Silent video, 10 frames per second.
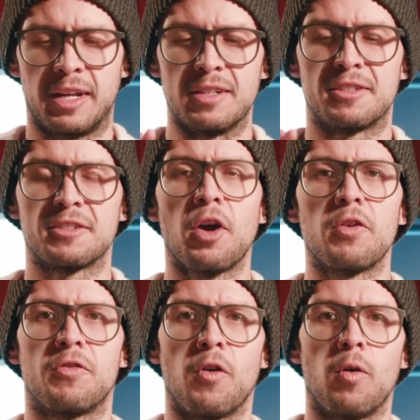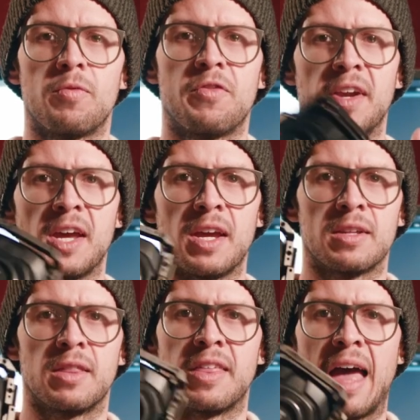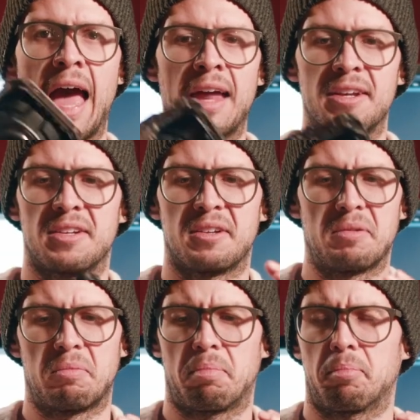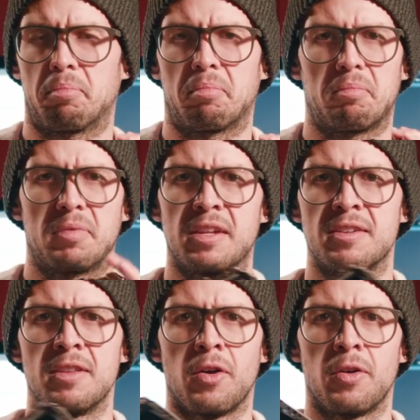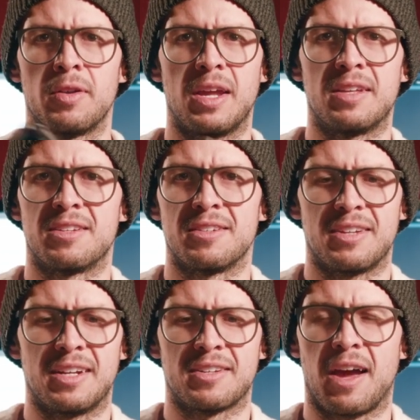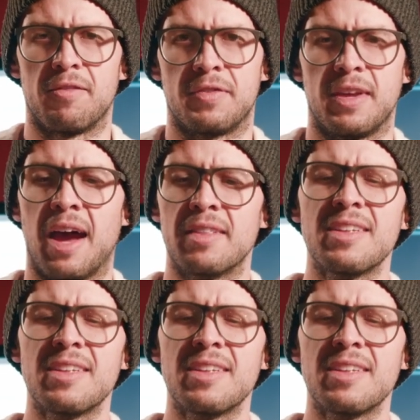It is so form-fitting that there's no, it's comfy.